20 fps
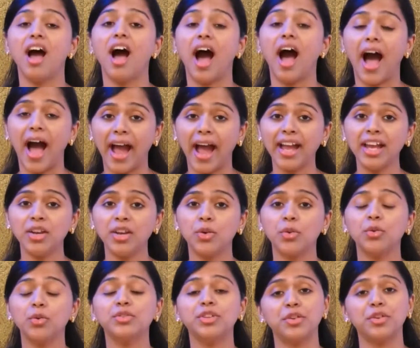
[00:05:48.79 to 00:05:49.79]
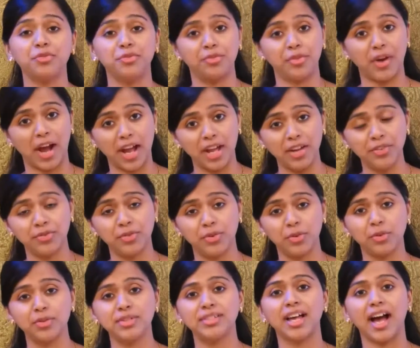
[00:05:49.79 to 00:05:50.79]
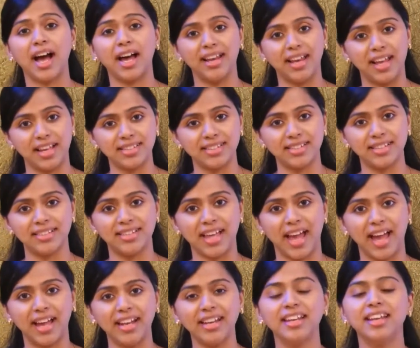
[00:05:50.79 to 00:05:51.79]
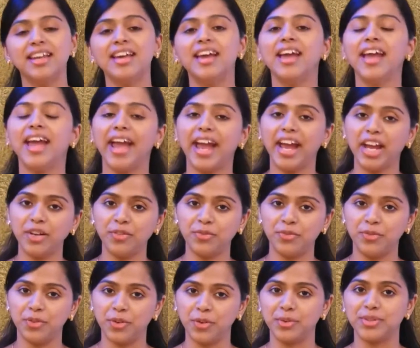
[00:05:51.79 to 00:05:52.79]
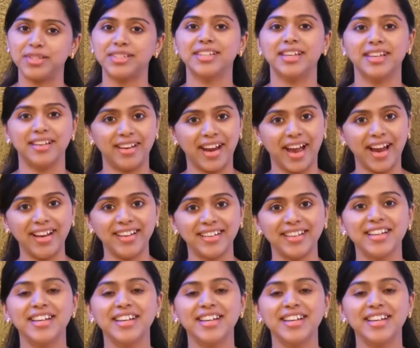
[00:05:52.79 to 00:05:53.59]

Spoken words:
I know that 5 fruits are lesser than 8 fruits, right?